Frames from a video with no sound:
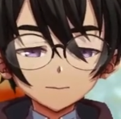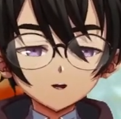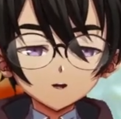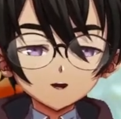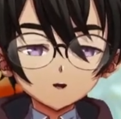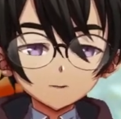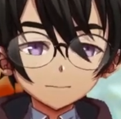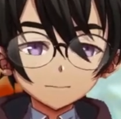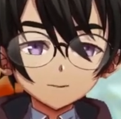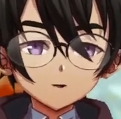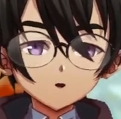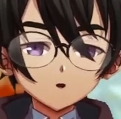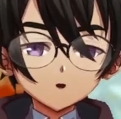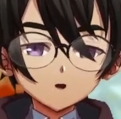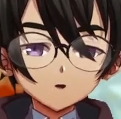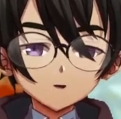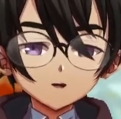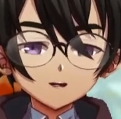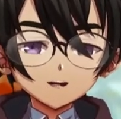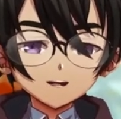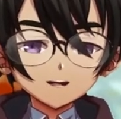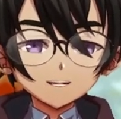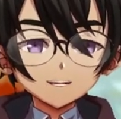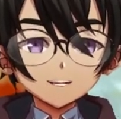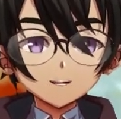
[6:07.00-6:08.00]
joining me in
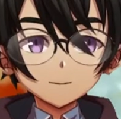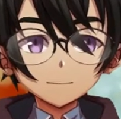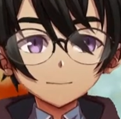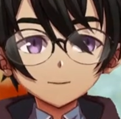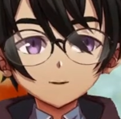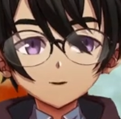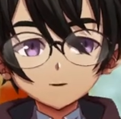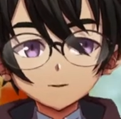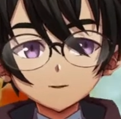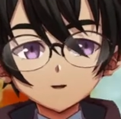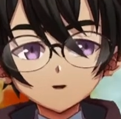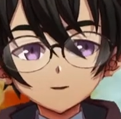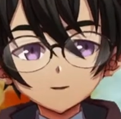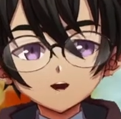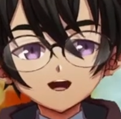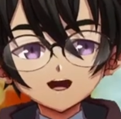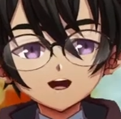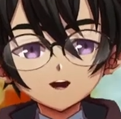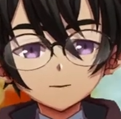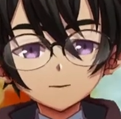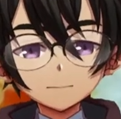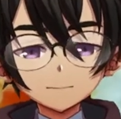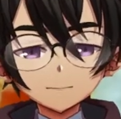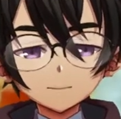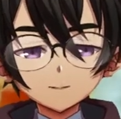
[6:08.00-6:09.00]
this food review. I
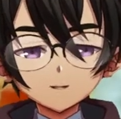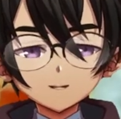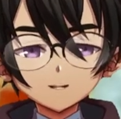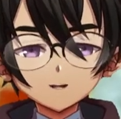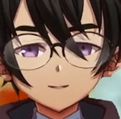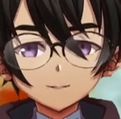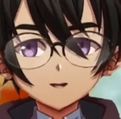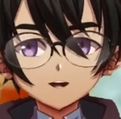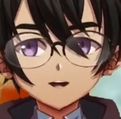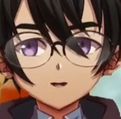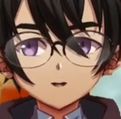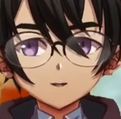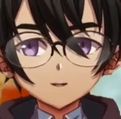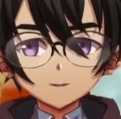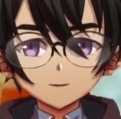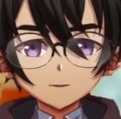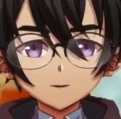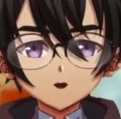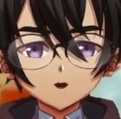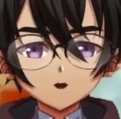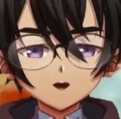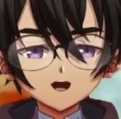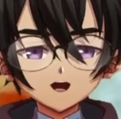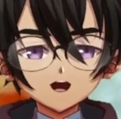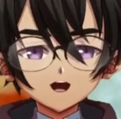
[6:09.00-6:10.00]
will see you later.
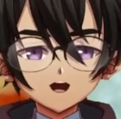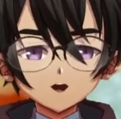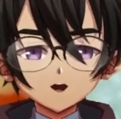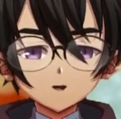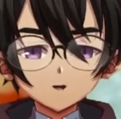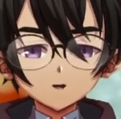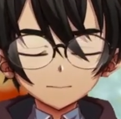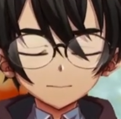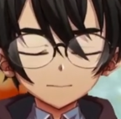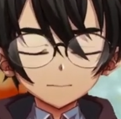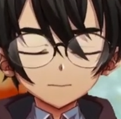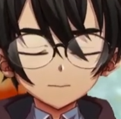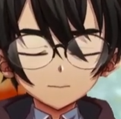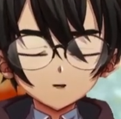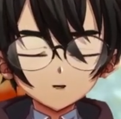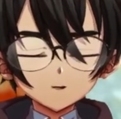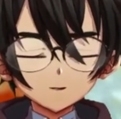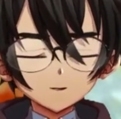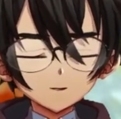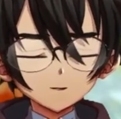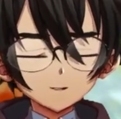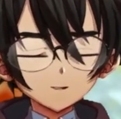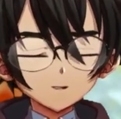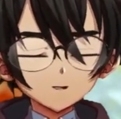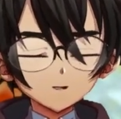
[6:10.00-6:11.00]
If you want to
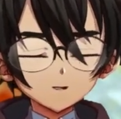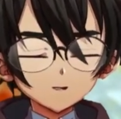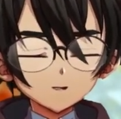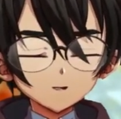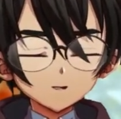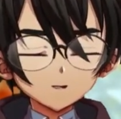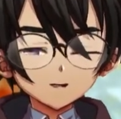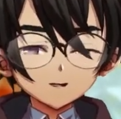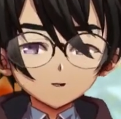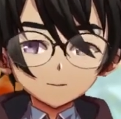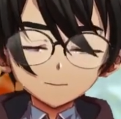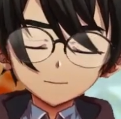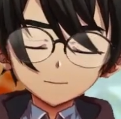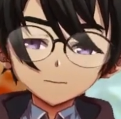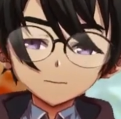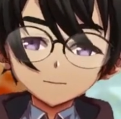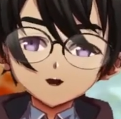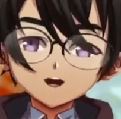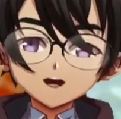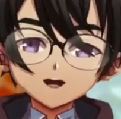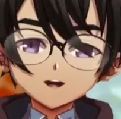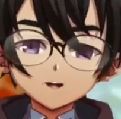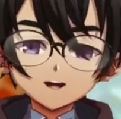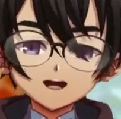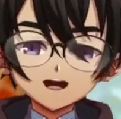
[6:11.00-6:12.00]
see
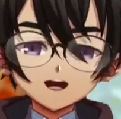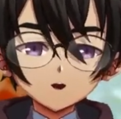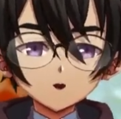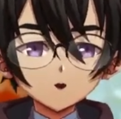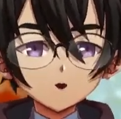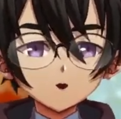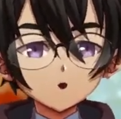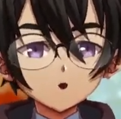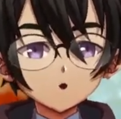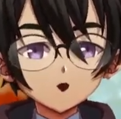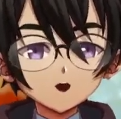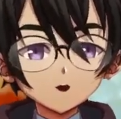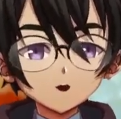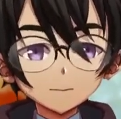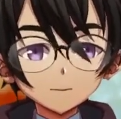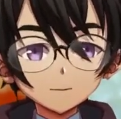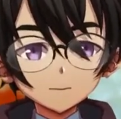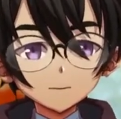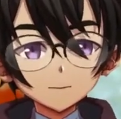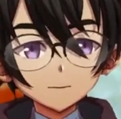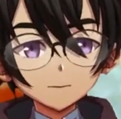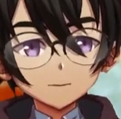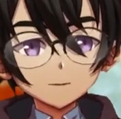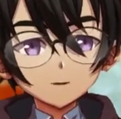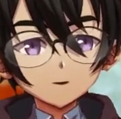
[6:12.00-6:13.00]
an actual Wagyu
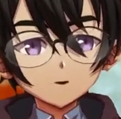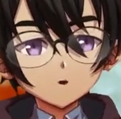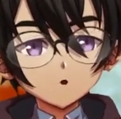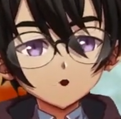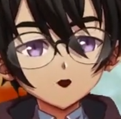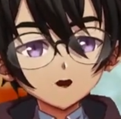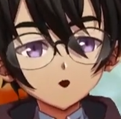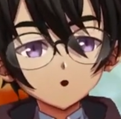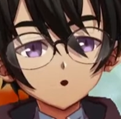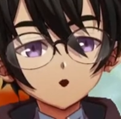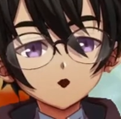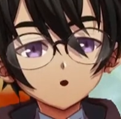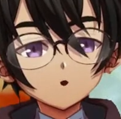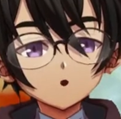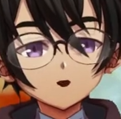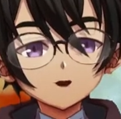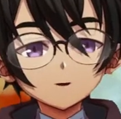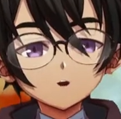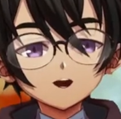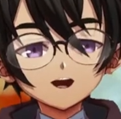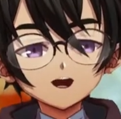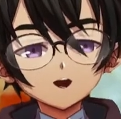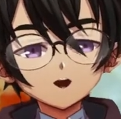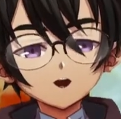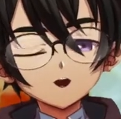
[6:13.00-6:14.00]
burger, we will be
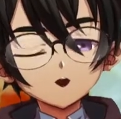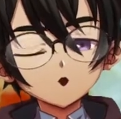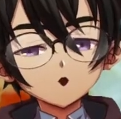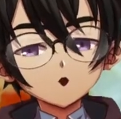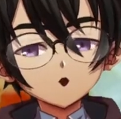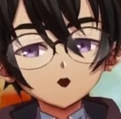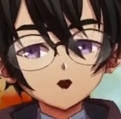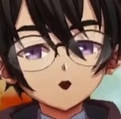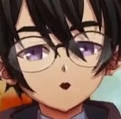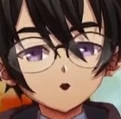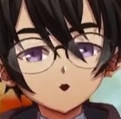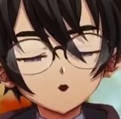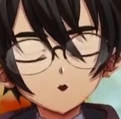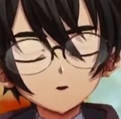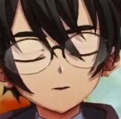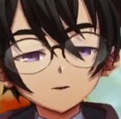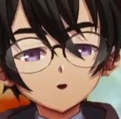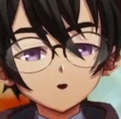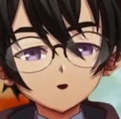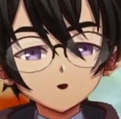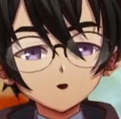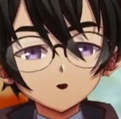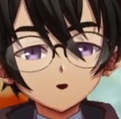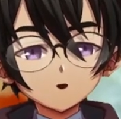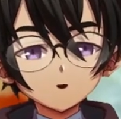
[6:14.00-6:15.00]
making Wagyu
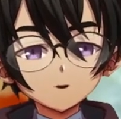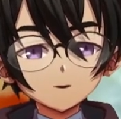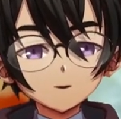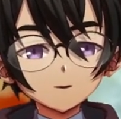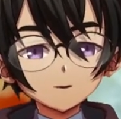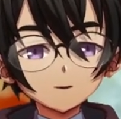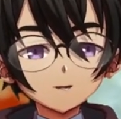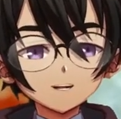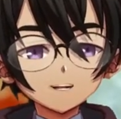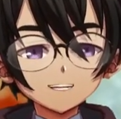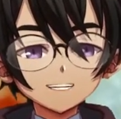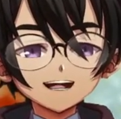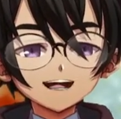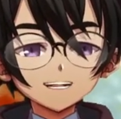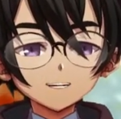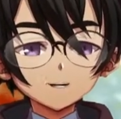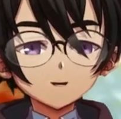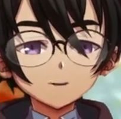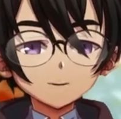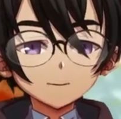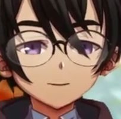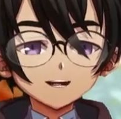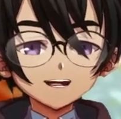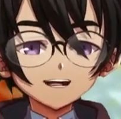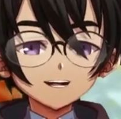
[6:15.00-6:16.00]
burger next
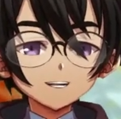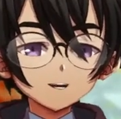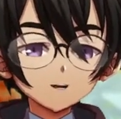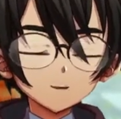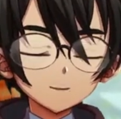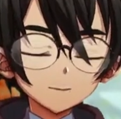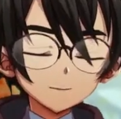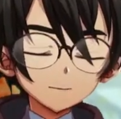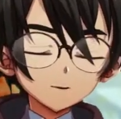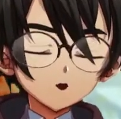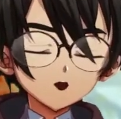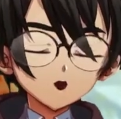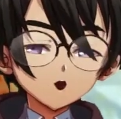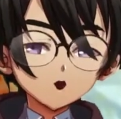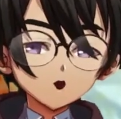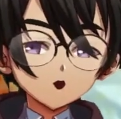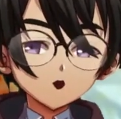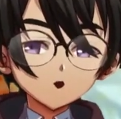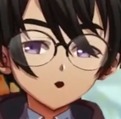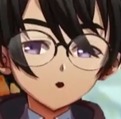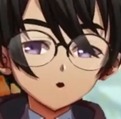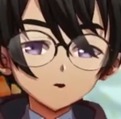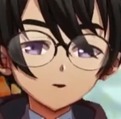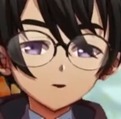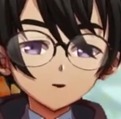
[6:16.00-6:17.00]
week
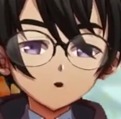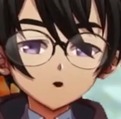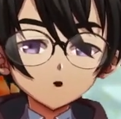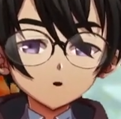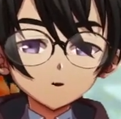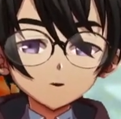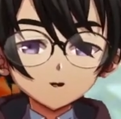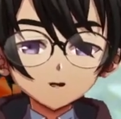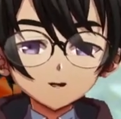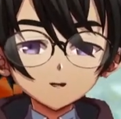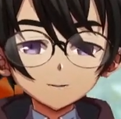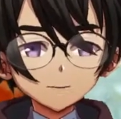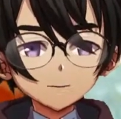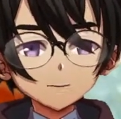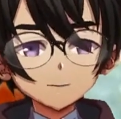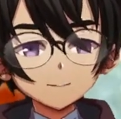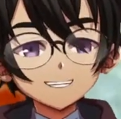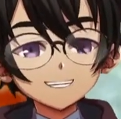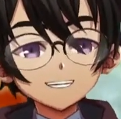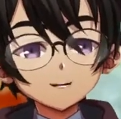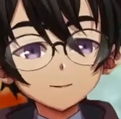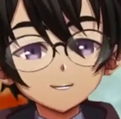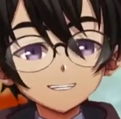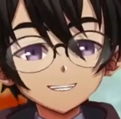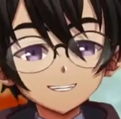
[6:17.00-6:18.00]
on stream. So
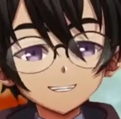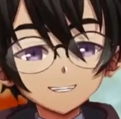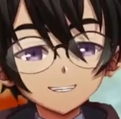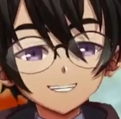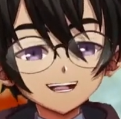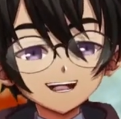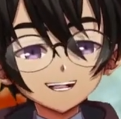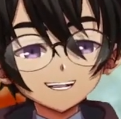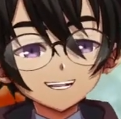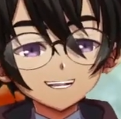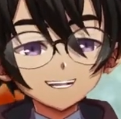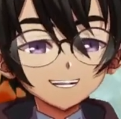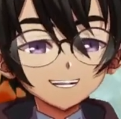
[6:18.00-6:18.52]
until then,